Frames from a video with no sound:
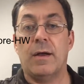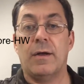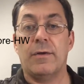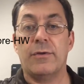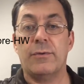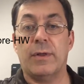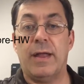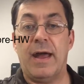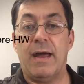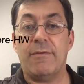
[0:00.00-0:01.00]
you will
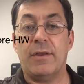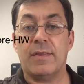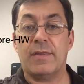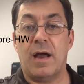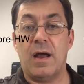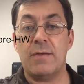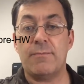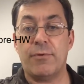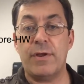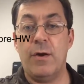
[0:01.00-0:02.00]
have an
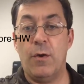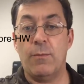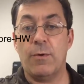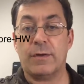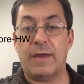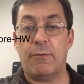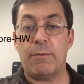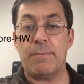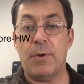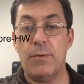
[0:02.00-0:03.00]
assigned pre-homework that
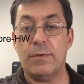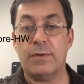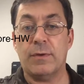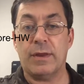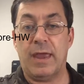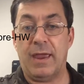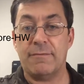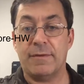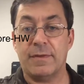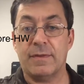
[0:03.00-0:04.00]
will be posted on
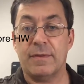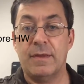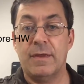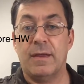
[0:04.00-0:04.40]
Canvas.